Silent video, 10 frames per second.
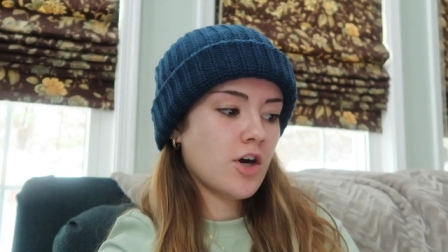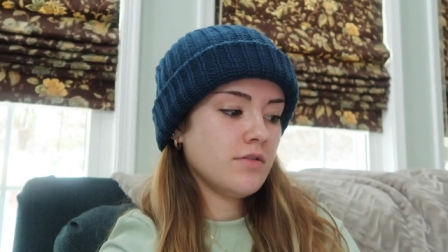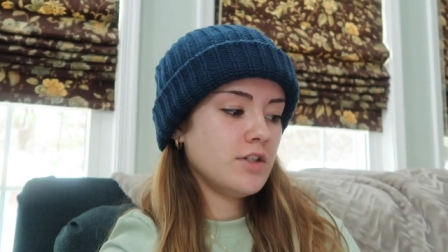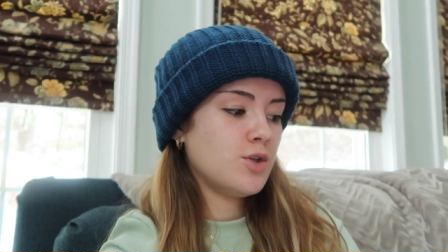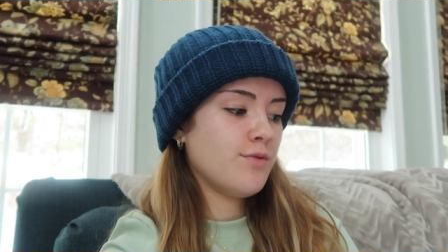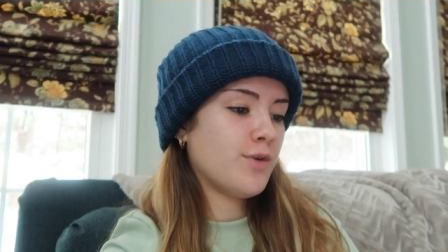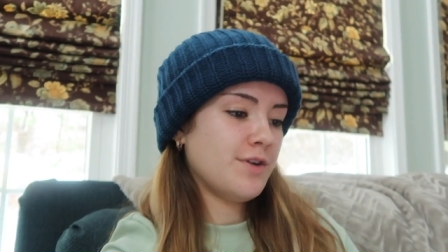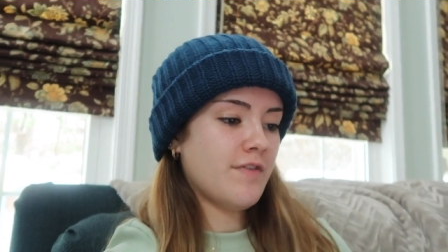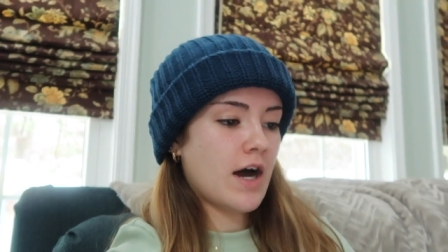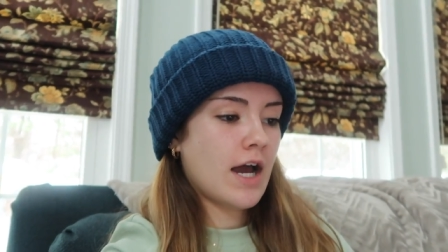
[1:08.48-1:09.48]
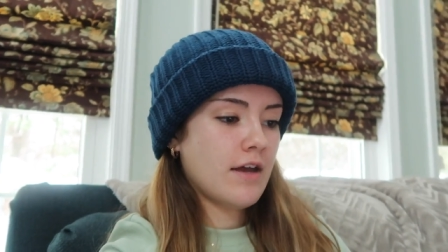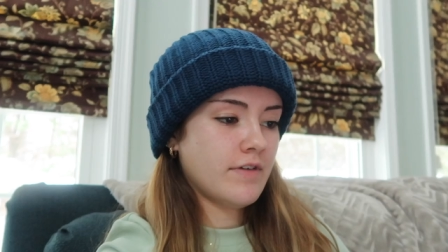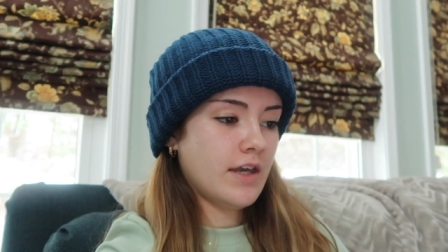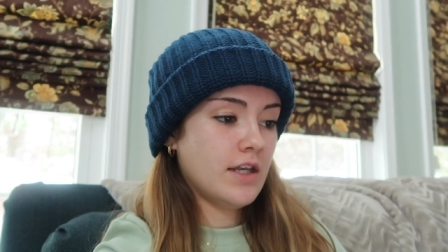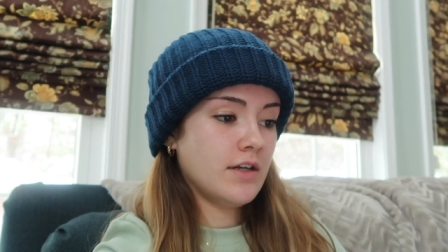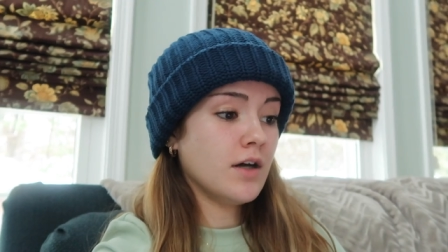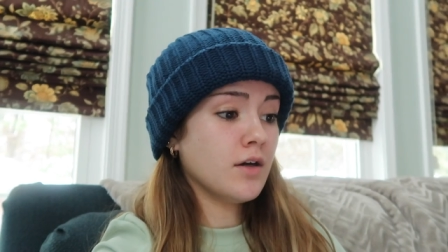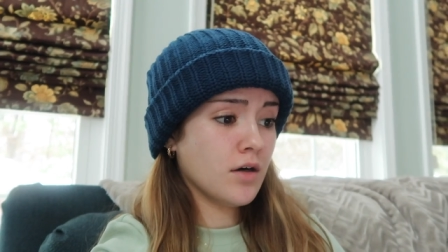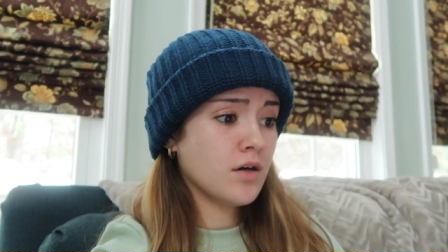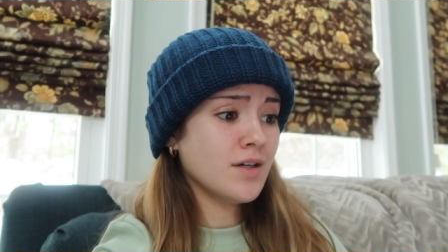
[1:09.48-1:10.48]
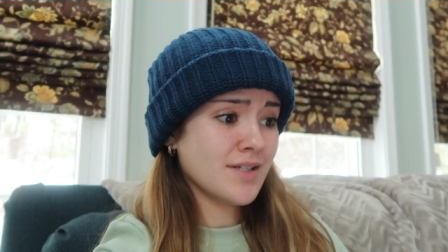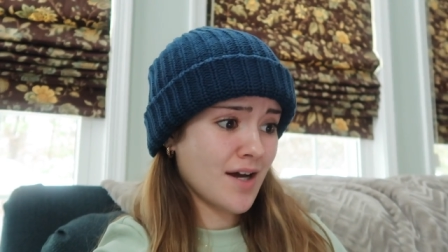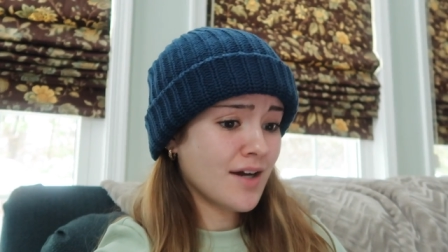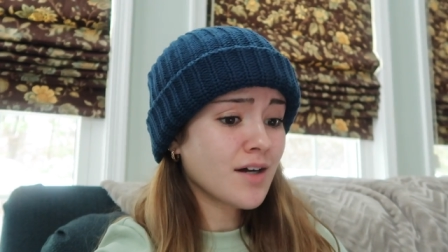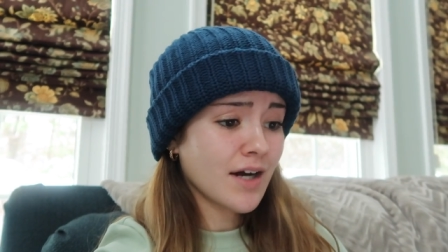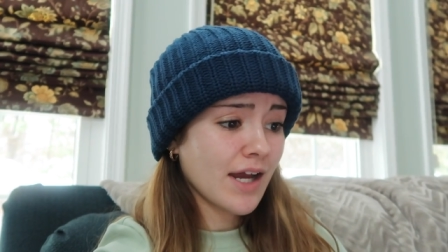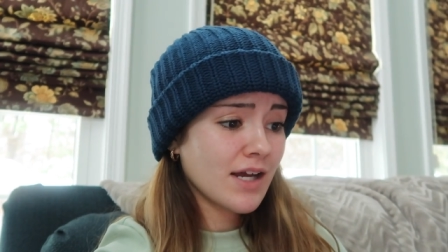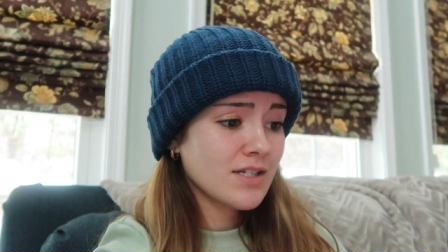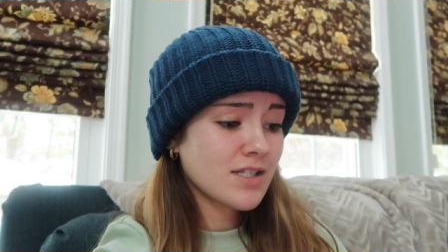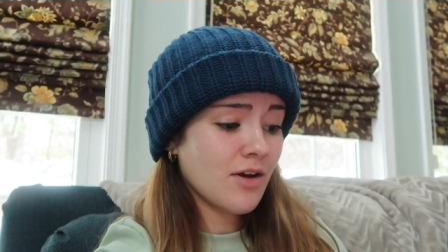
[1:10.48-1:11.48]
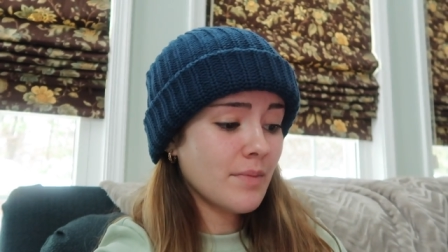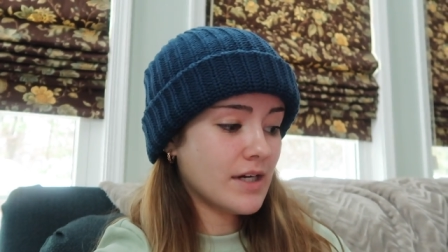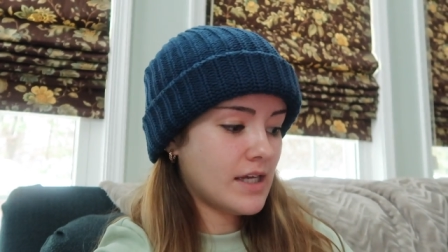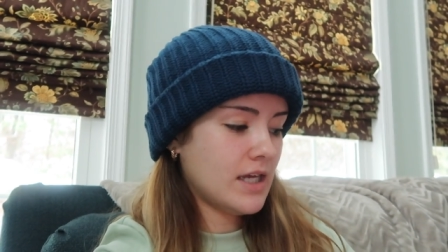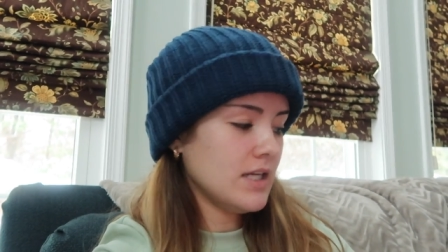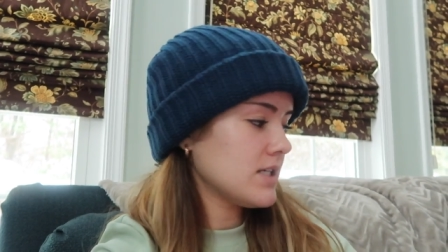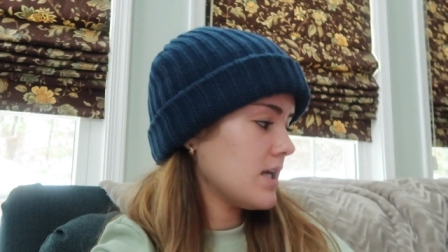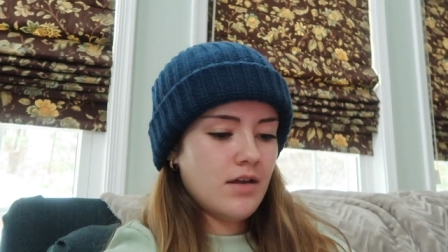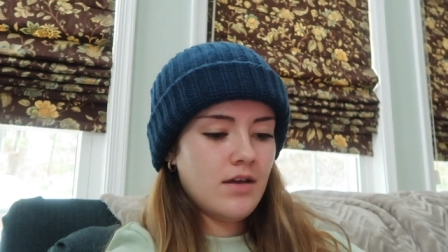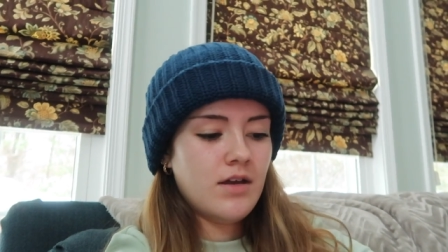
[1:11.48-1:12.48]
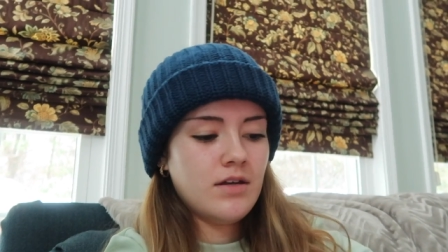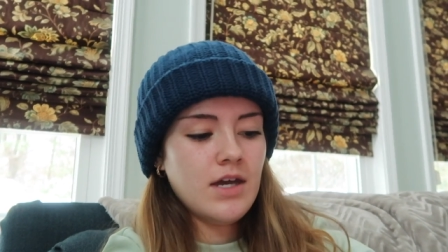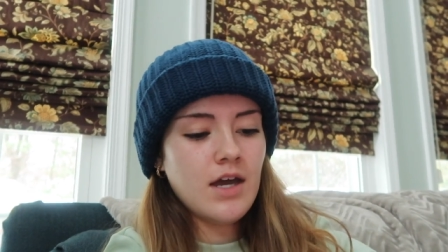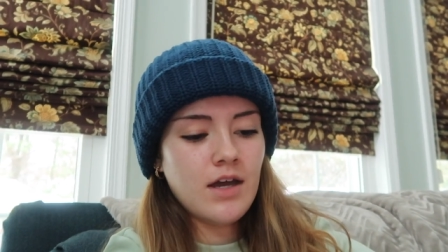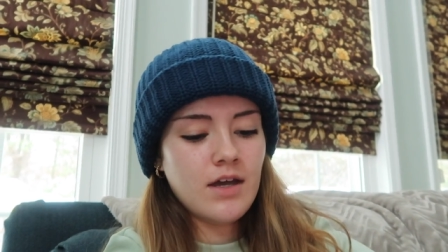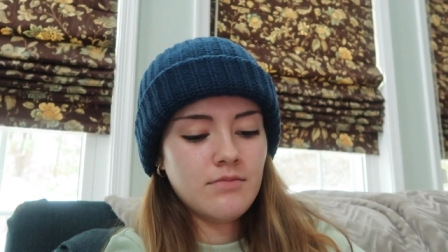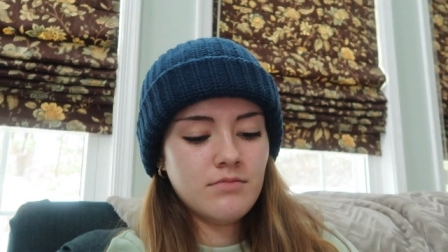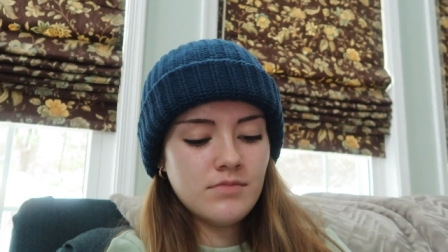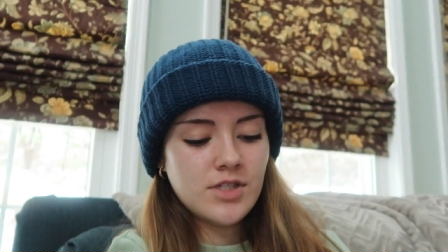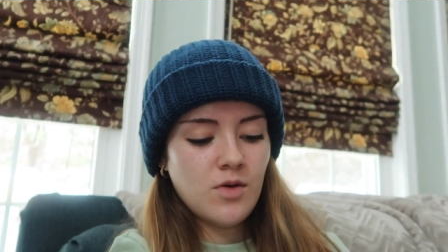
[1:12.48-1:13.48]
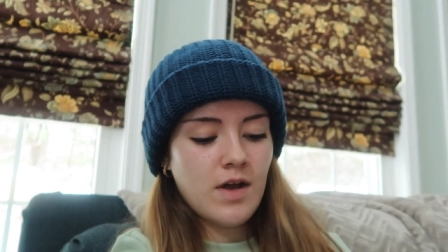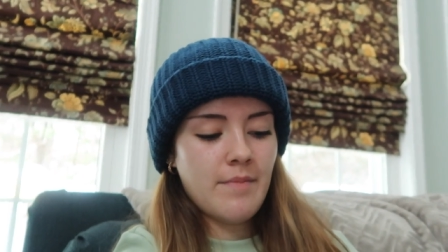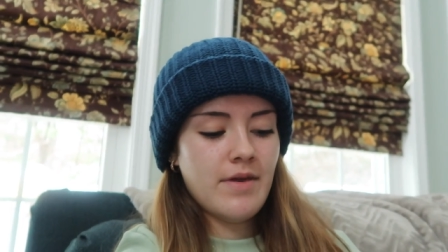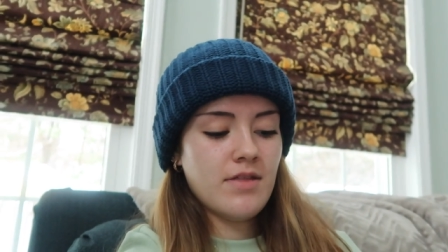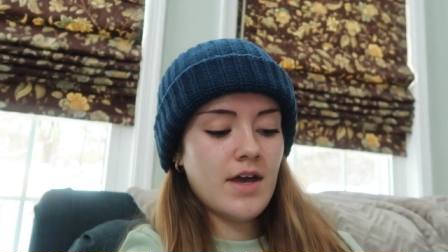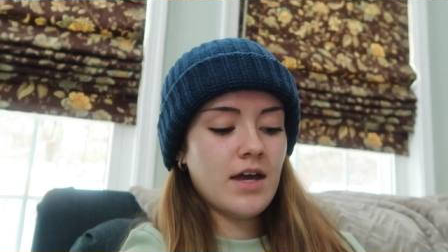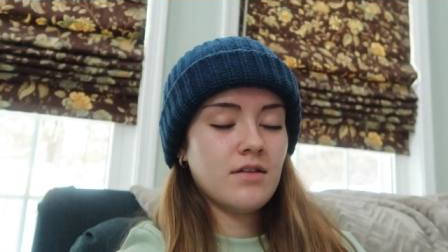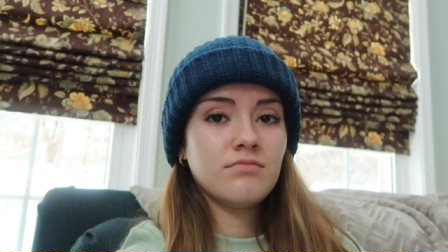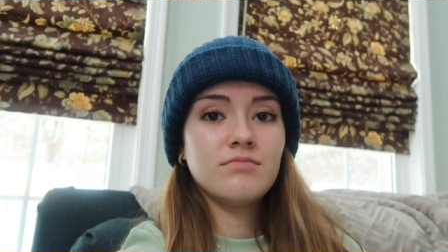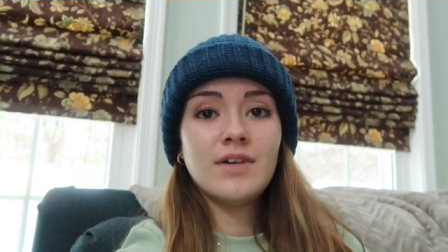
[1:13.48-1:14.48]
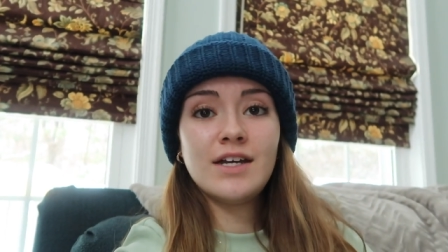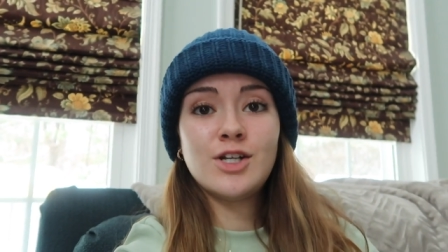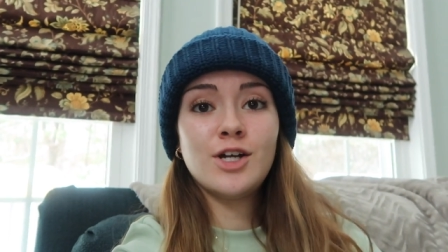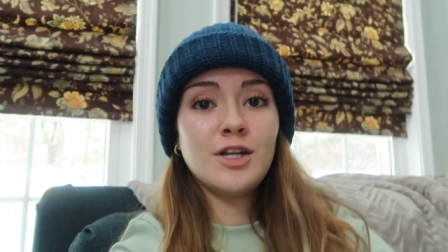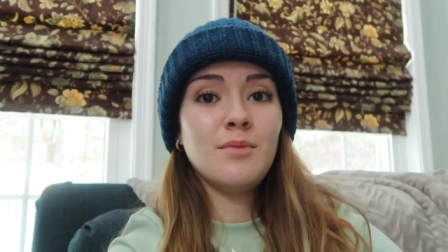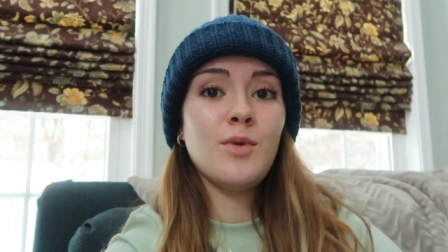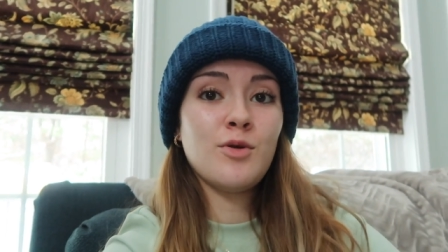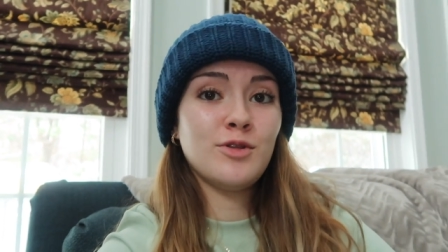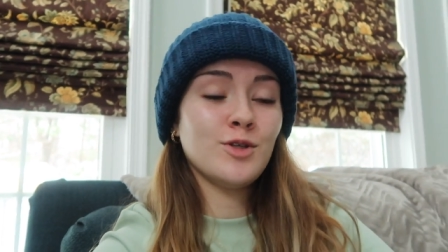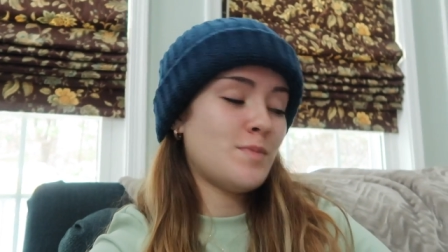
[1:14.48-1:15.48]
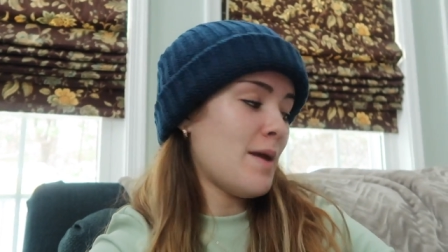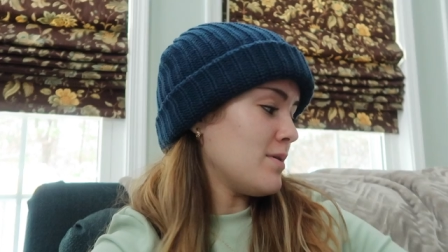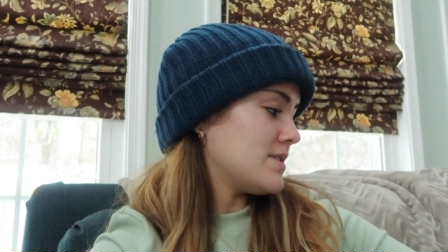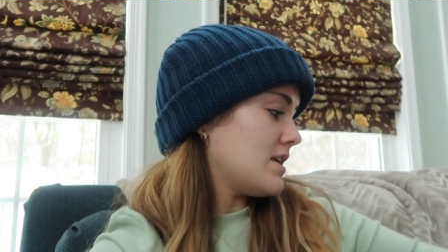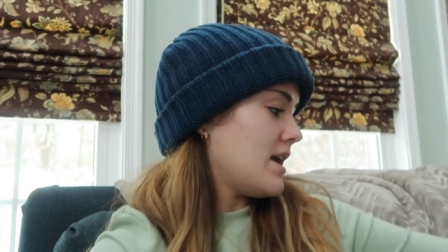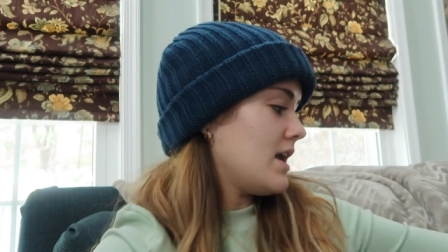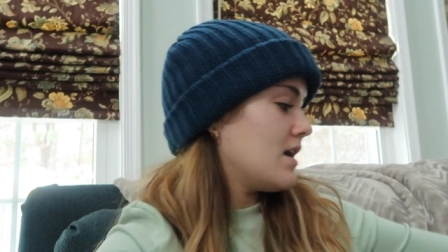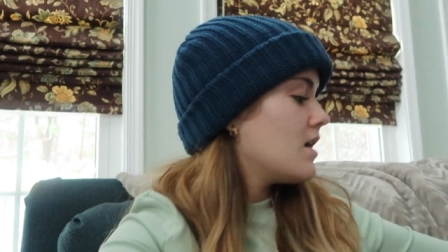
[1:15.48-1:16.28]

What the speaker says: currently 2:45 and a girl is hungry, so I'm gonna eat. And yeah, I'm so happy that I turned in both of those papers today.